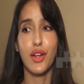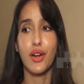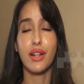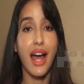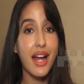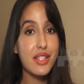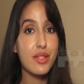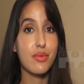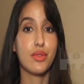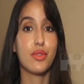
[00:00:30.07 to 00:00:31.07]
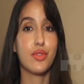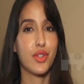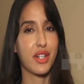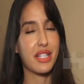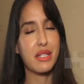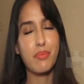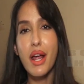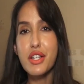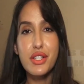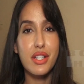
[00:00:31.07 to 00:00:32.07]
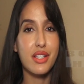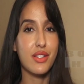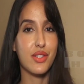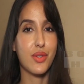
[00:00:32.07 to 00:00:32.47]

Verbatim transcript: Your dance moves, your expressions,